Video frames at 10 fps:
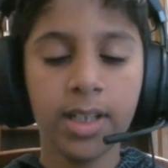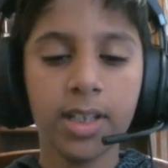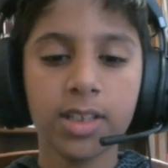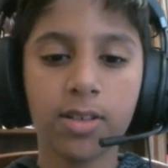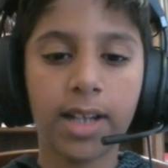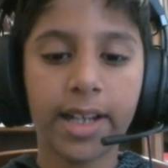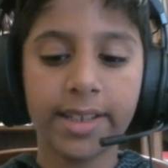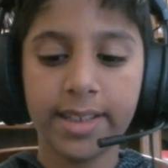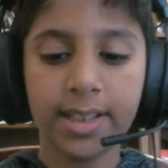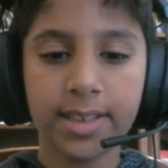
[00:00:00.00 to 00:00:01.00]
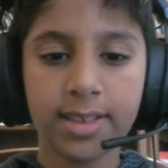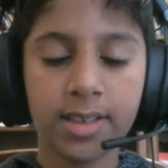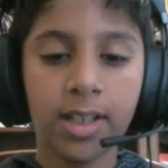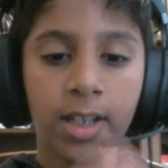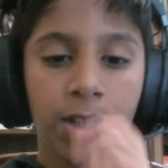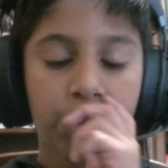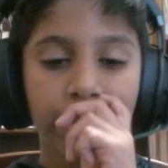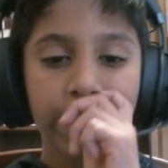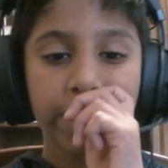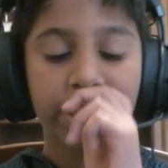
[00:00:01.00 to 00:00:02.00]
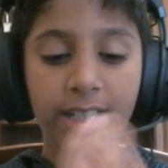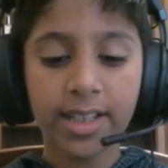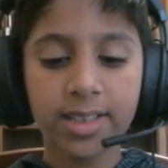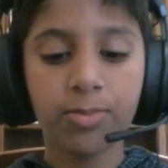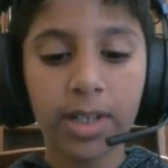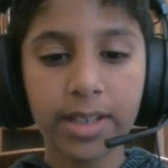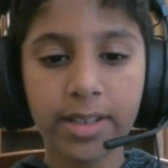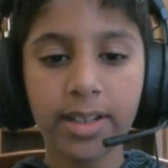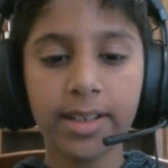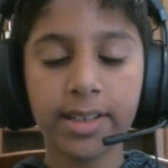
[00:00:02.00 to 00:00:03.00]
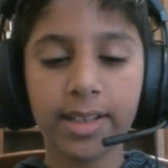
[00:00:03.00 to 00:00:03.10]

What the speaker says: So like this. So it checks whether